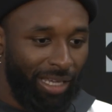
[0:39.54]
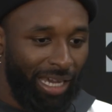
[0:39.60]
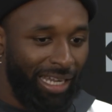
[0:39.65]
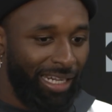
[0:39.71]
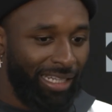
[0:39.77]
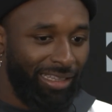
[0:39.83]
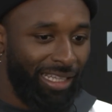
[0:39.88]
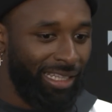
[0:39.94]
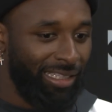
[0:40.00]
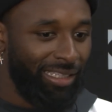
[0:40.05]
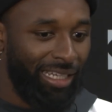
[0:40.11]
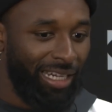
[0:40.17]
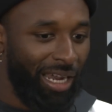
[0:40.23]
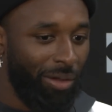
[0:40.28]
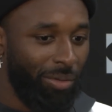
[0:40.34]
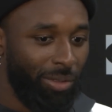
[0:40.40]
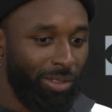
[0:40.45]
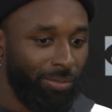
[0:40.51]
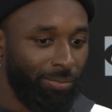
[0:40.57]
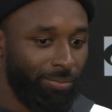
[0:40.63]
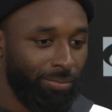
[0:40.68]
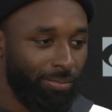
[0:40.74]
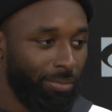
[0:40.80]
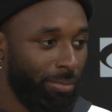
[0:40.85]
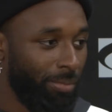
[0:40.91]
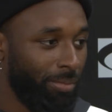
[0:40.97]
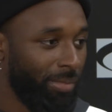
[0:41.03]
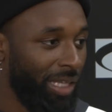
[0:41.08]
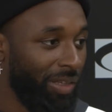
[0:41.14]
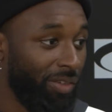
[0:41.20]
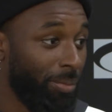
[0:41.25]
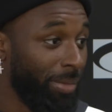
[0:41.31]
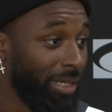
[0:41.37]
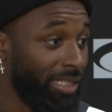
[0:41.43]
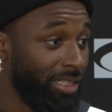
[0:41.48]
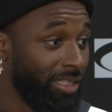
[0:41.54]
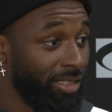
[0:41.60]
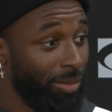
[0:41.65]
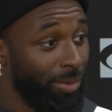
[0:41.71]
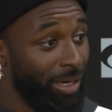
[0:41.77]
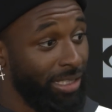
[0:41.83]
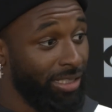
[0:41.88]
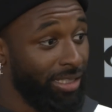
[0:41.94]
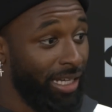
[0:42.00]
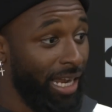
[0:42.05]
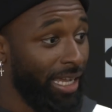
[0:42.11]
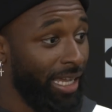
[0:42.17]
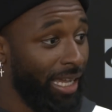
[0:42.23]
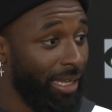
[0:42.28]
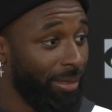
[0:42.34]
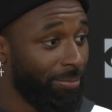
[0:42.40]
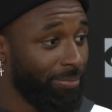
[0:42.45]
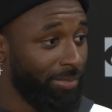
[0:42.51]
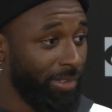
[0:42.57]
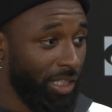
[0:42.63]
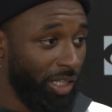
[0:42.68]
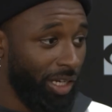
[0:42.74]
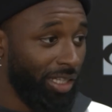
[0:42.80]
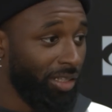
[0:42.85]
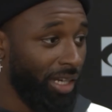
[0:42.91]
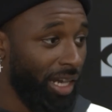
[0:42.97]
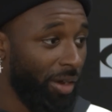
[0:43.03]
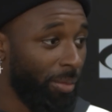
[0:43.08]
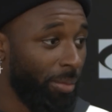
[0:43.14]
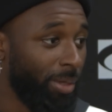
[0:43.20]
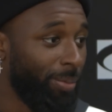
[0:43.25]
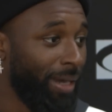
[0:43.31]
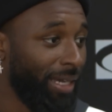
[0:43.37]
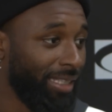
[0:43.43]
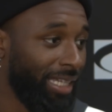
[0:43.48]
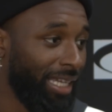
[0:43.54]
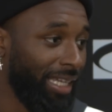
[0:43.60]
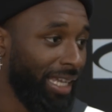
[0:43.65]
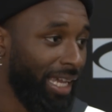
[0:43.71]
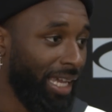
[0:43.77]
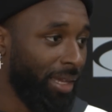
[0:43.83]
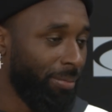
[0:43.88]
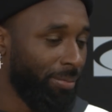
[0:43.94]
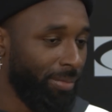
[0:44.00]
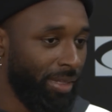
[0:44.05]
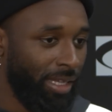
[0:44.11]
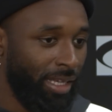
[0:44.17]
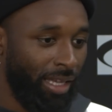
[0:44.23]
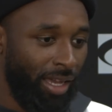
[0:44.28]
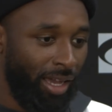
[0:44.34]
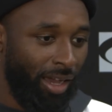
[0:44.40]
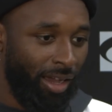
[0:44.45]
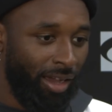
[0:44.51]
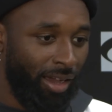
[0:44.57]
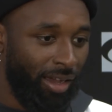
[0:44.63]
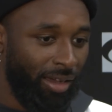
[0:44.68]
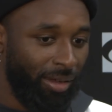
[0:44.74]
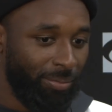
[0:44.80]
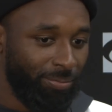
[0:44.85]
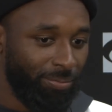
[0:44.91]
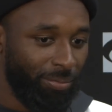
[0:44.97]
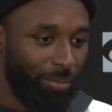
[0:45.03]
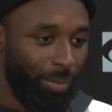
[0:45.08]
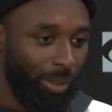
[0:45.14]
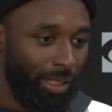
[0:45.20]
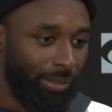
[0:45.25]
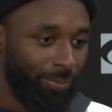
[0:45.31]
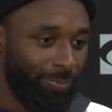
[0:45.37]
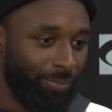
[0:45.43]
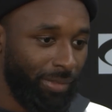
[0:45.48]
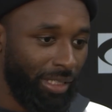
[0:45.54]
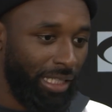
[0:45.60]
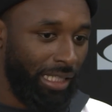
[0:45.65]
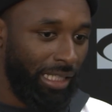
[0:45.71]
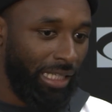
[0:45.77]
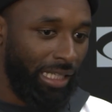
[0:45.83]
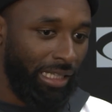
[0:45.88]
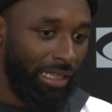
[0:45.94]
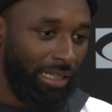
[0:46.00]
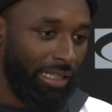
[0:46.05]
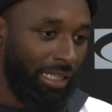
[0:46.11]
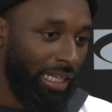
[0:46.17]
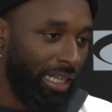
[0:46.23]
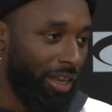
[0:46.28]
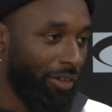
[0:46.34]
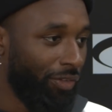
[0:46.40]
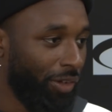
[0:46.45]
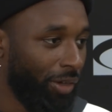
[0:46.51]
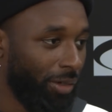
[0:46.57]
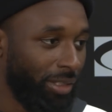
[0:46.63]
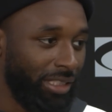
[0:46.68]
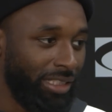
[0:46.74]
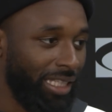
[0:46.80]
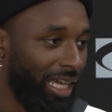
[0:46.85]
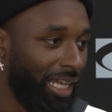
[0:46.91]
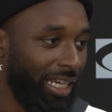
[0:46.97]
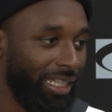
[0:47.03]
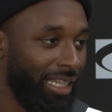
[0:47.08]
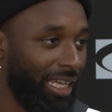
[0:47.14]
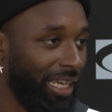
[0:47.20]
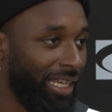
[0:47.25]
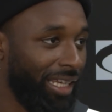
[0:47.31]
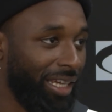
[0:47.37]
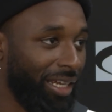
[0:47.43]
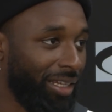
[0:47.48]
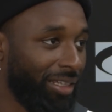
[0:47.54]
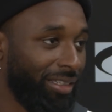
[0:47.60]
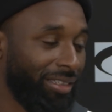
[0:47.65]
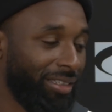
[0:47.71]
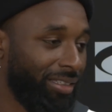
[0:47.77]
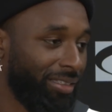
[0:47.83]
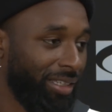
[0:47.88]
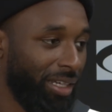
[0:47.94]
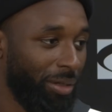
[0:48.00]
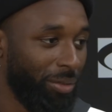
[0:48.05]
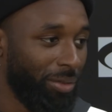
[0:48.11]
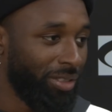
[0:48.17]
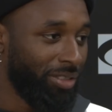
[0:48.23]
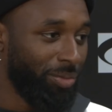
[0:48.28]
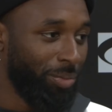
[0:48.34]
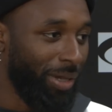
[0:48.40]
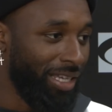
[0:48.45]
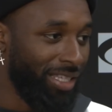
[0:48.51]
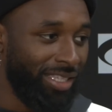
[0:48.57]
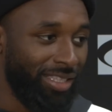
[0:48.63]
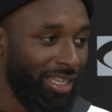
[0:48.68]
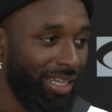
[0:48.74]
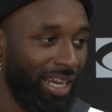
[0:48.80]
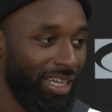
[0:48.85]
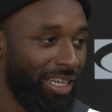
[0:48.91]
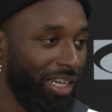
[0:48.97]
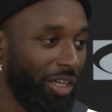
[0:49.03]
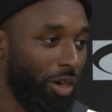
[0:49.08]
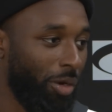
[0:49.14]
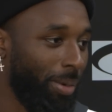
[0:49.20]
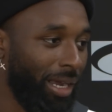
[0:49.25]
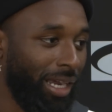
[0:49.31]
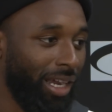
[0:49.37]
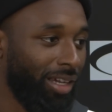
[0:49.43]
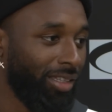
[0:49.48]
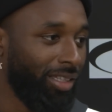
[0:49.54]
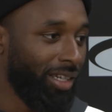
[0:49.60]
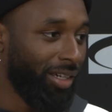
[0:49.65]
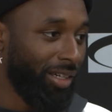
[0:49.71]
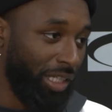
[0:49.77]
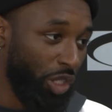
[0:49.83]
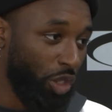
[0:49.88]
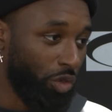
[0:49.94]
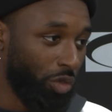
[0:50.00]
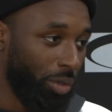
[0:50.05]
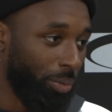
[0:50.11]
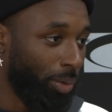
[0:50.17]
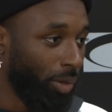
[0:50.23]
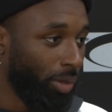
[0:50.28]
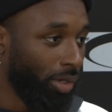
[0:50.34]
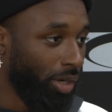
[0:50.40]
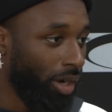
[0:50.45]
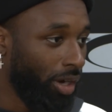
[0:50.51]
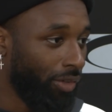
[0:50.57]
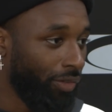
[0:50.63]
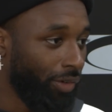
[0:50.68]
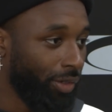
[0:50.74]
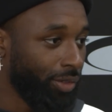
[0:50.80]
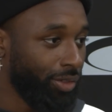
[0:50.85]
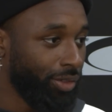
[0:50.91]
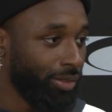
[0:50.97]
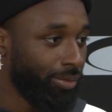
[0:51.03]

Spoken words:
I didn't think that I would even miss the rest of that game. You know, I thought I would be back that game. But the NFL decided that it was best that I didn't go back out there and go through the protocol first.